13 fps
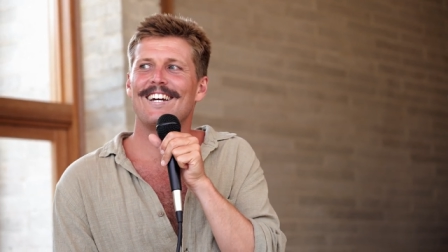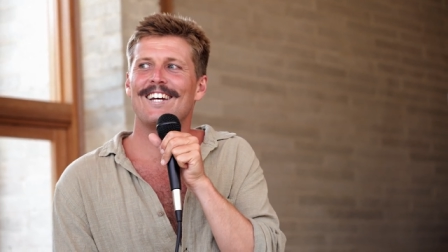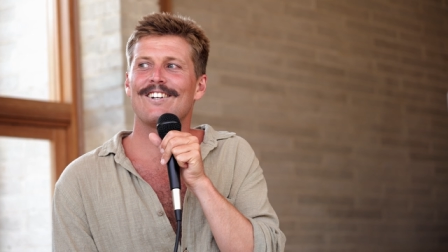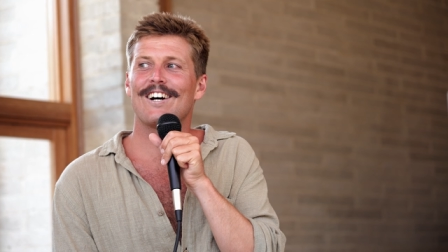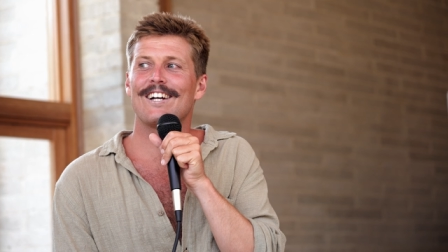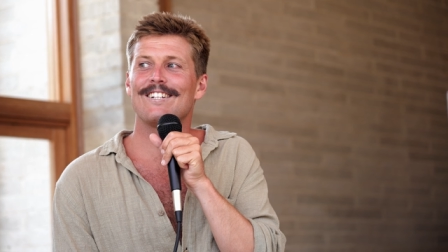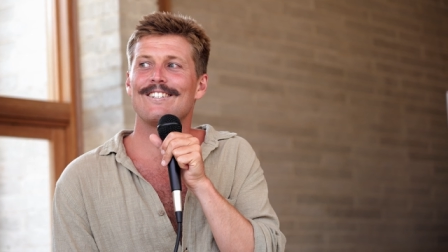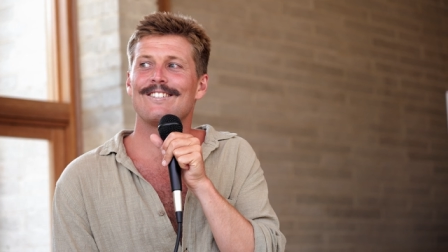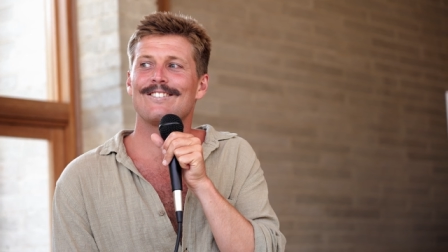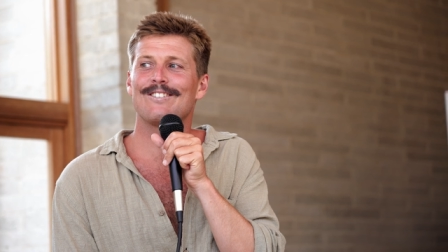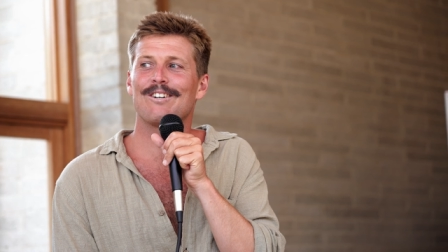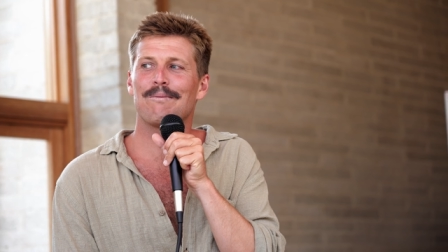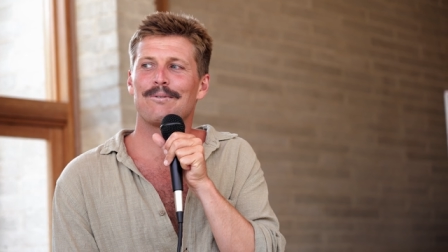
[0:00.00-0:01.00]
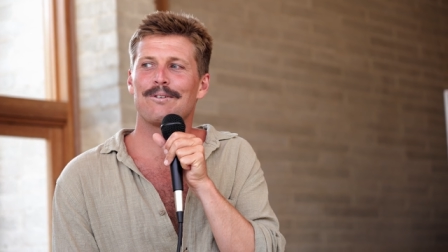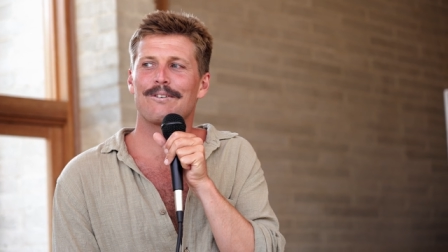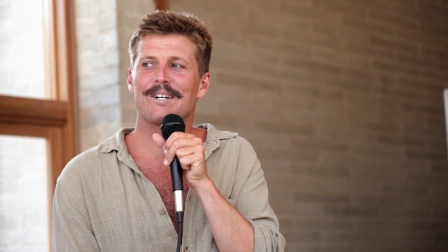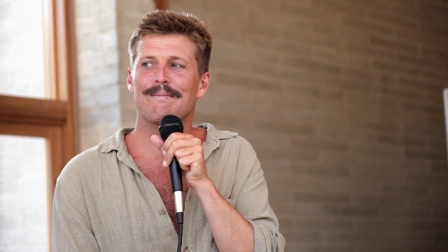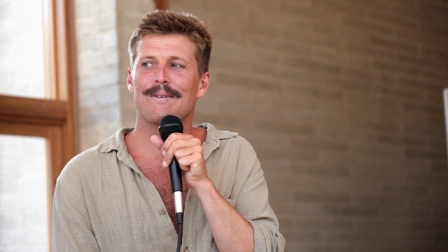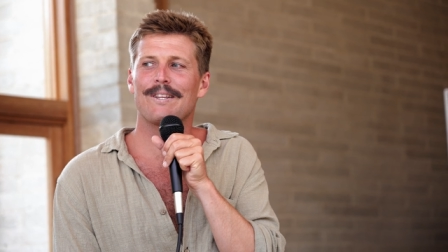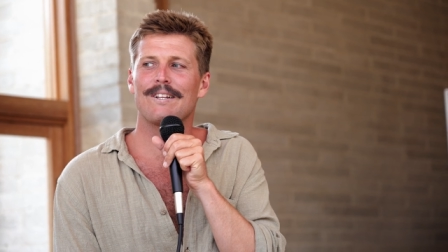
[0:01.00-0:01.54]
and I stopped
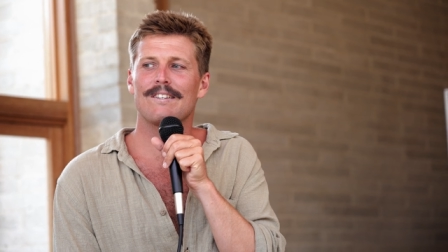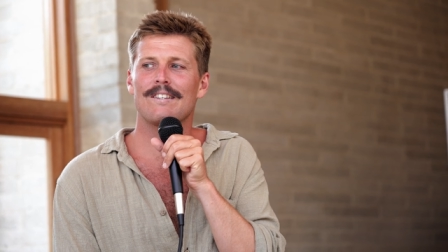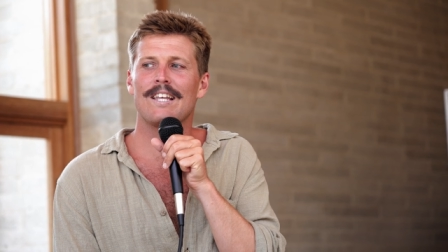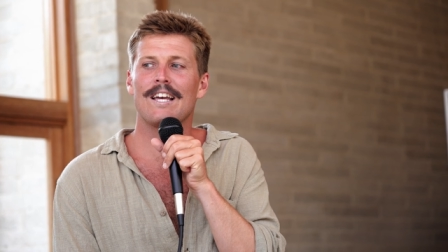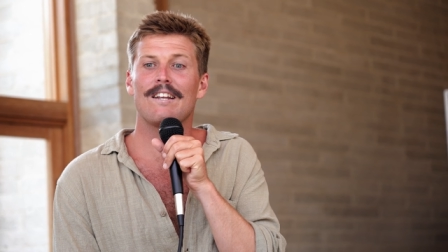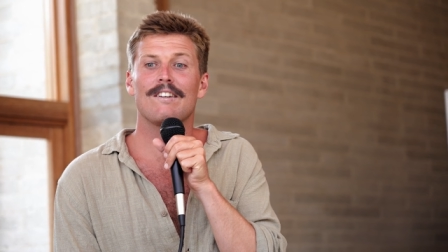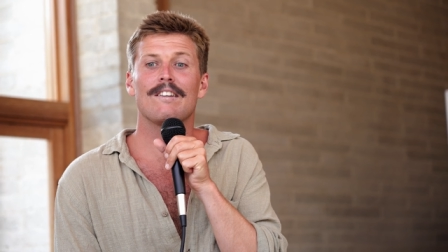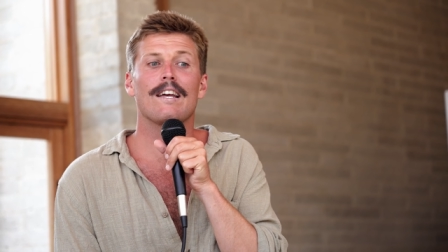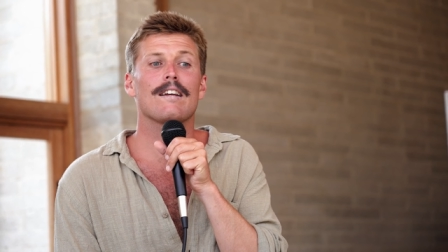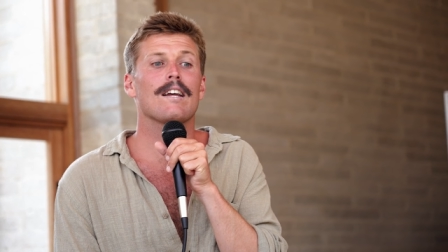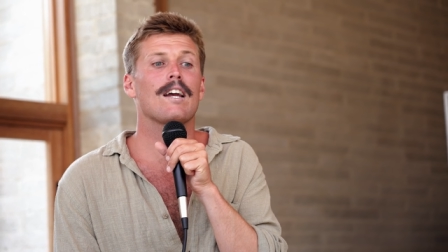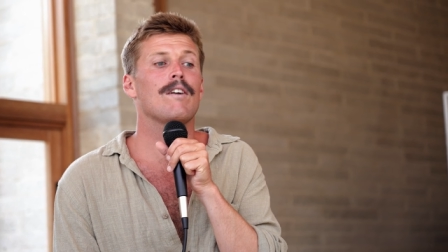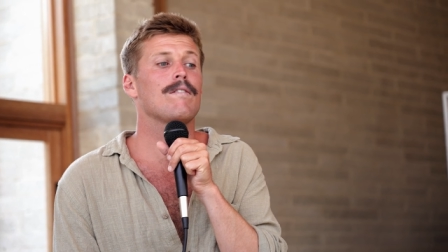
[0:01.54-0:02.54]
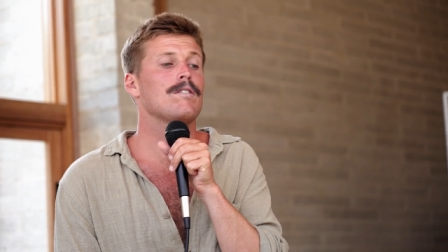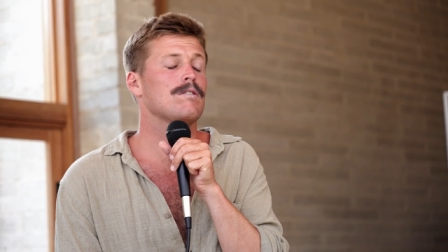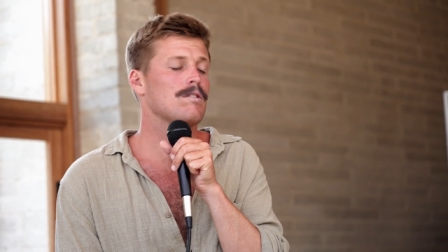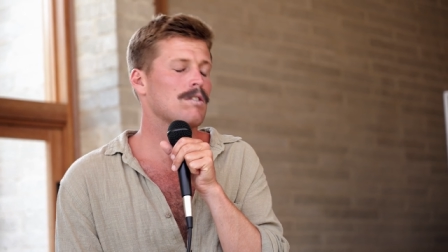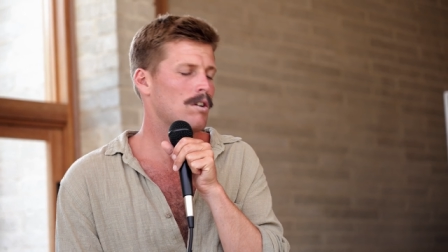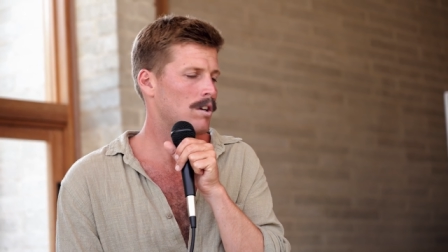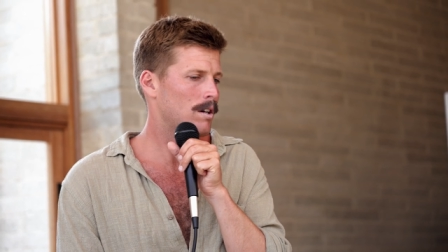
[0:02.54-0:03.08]
touring, but it then that gave us
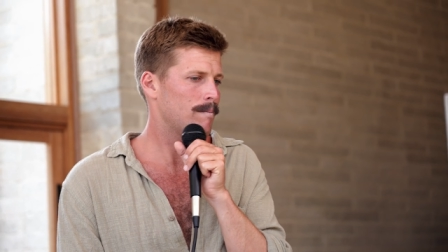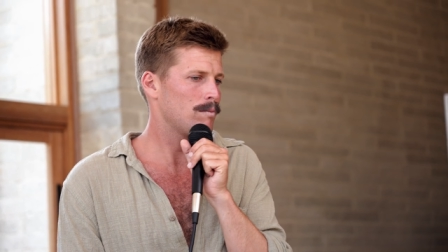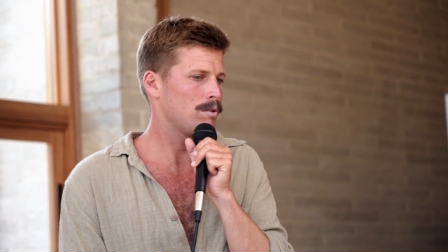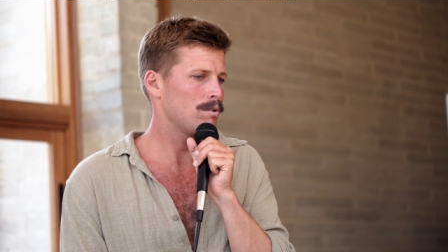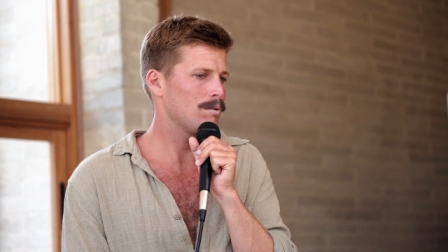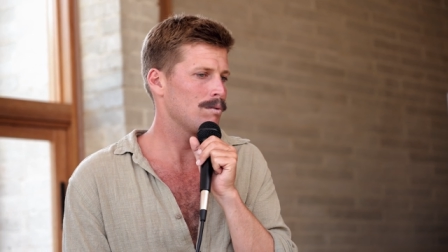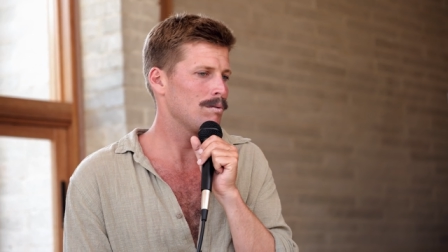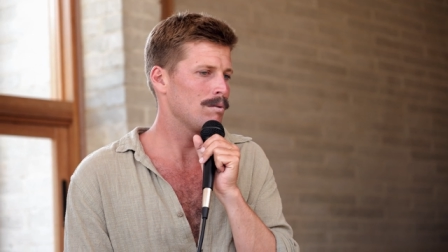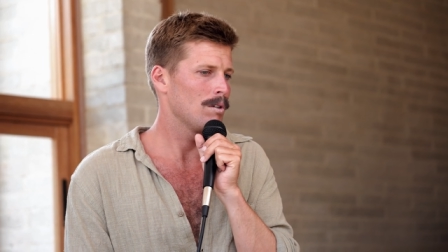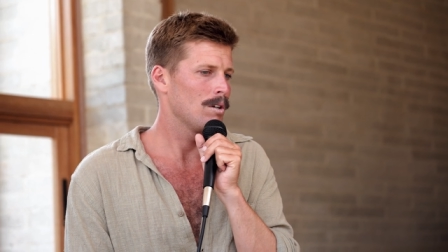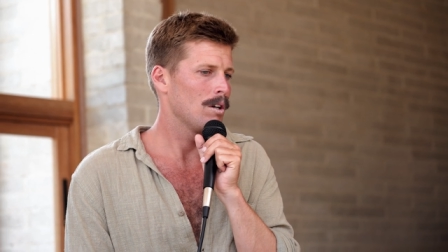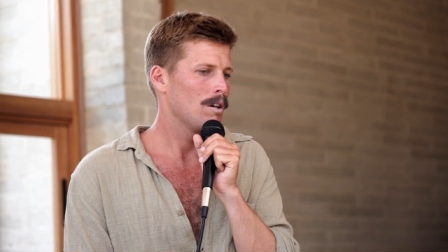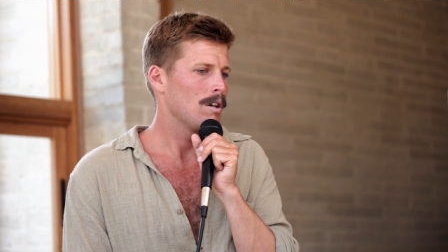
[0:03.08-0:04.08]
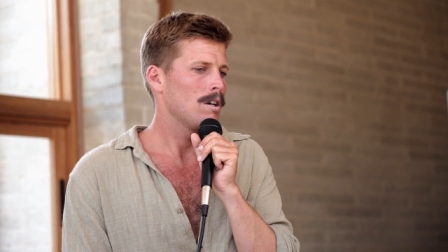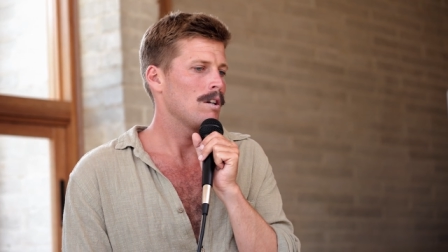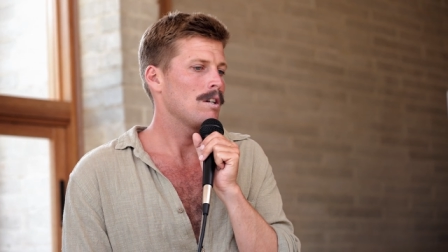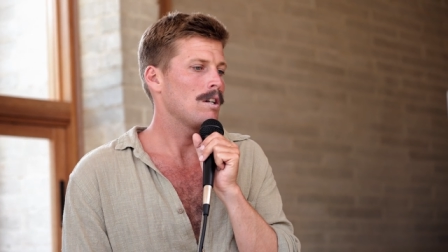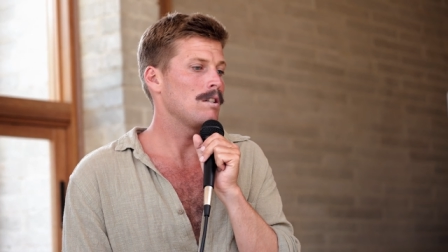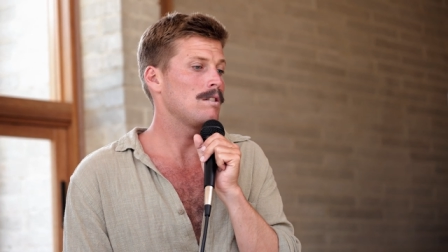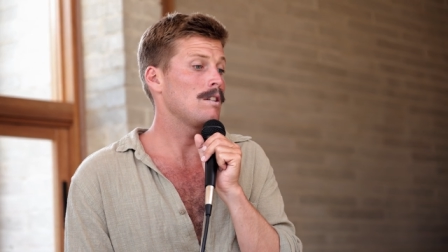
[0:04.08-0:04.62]
time to
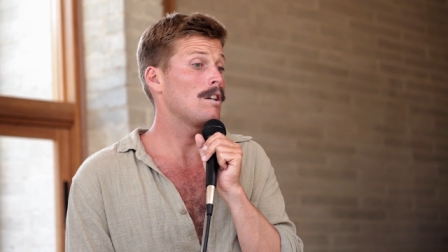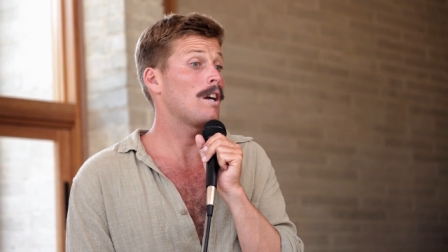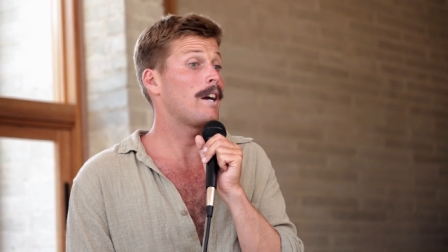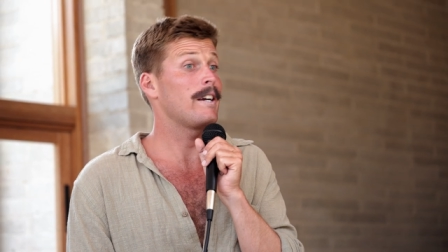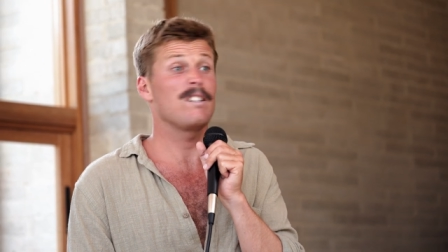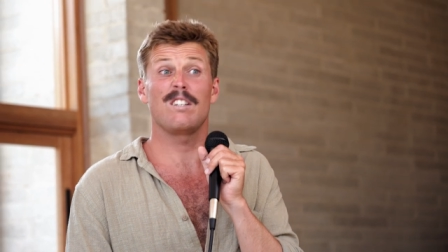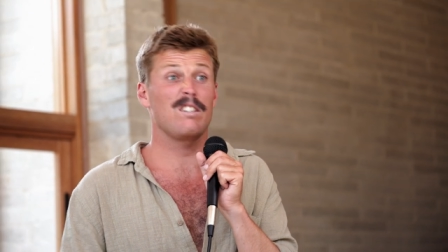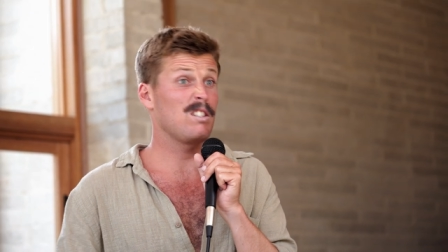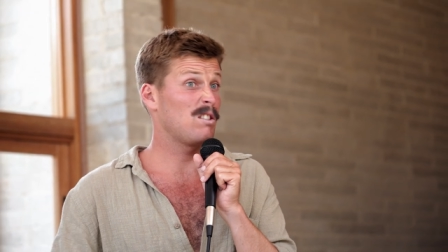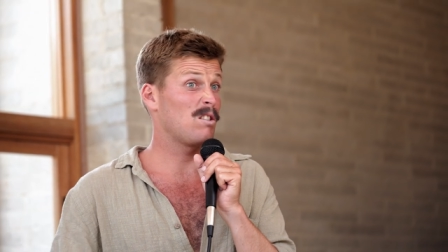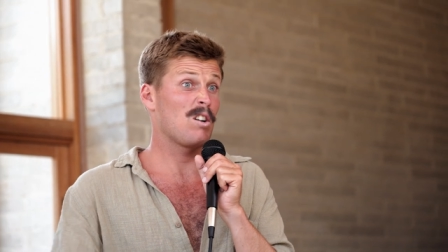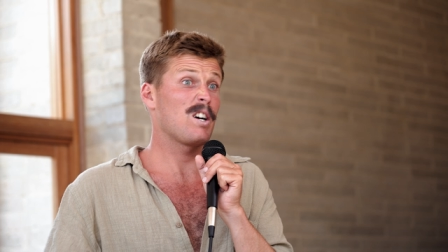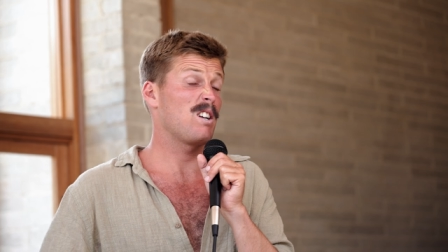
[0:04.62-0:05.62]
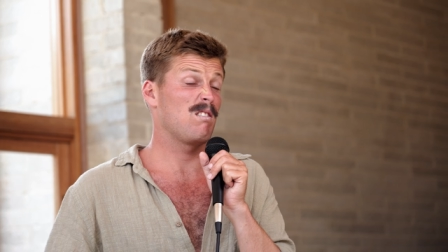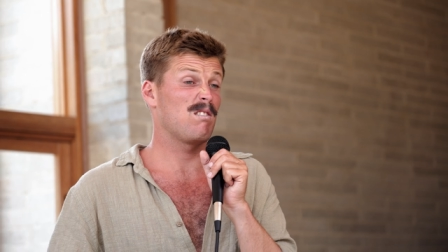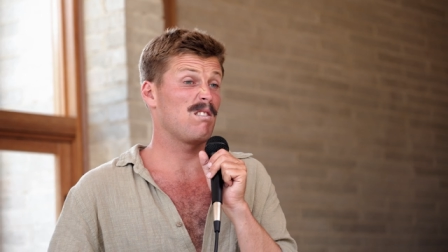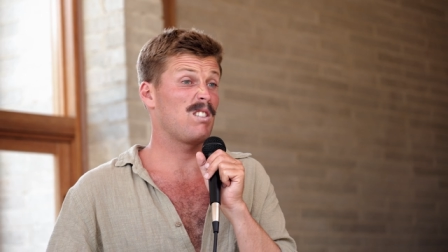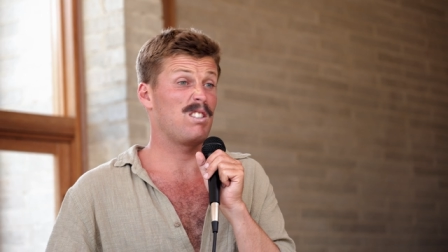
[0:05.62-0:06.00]
consider. I nearly signed.